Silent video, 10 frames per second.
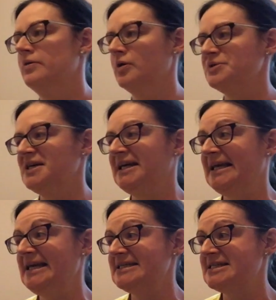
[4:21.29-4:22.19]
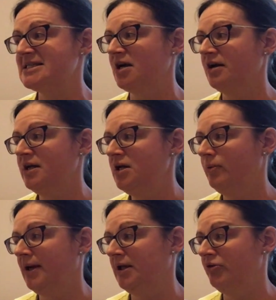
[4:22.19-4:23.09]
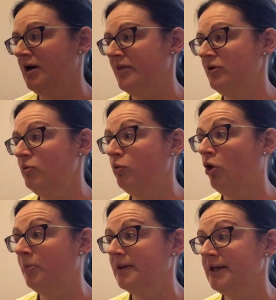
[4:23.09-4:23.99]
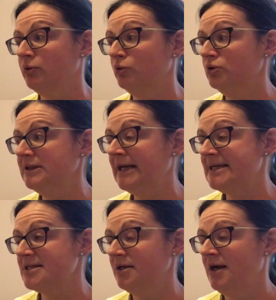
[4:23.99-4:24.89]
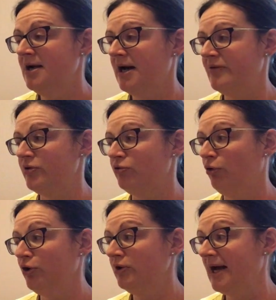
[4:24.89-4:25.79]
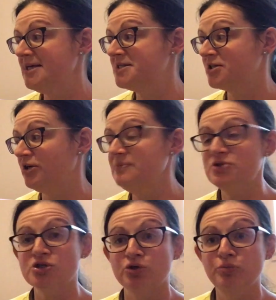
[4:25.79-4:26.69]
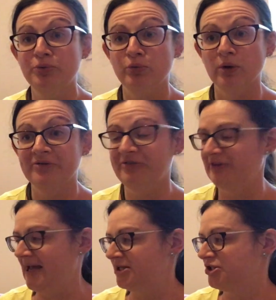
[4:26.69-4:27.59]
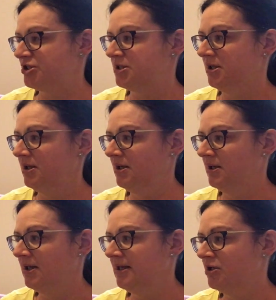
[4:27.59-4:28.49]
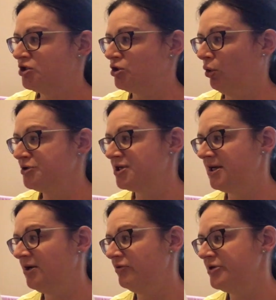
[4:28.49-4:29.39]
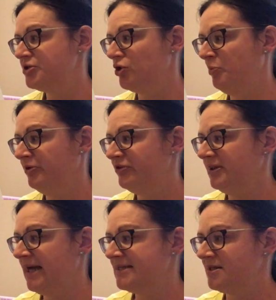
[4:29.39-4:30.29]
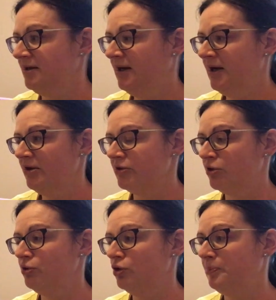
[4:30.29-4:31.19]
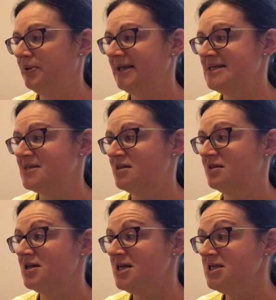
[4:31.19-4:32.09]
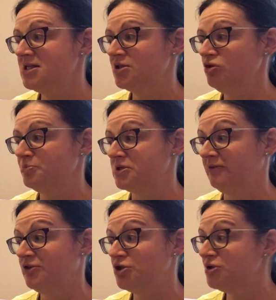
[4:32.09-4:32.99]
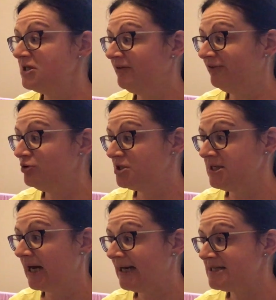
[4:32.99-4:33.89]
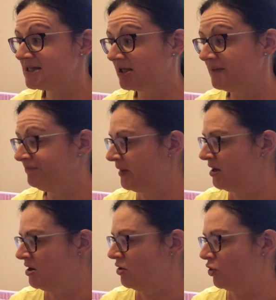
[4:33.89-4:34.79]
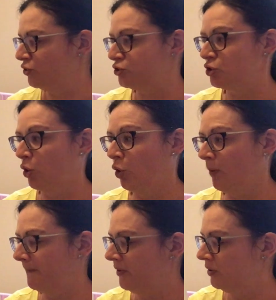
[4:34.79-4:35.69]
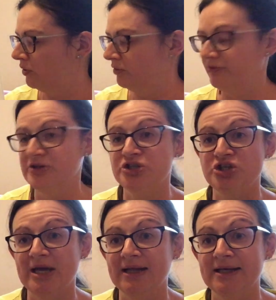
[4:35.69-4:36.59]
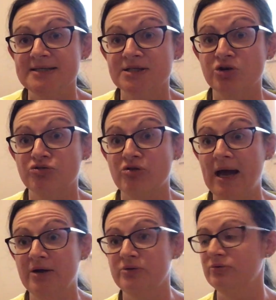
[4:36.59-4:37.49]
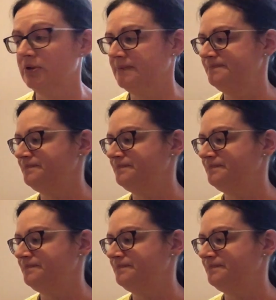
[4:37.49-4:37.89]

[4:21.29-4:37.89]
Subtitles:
There was a great scurry while a rather wobbly old ladder and the royal ice cream scoop were fetched. Tottering on the top of the ladder, the cook placed 3 scoops of tutti frutti ice cream on top of the jelly's crown.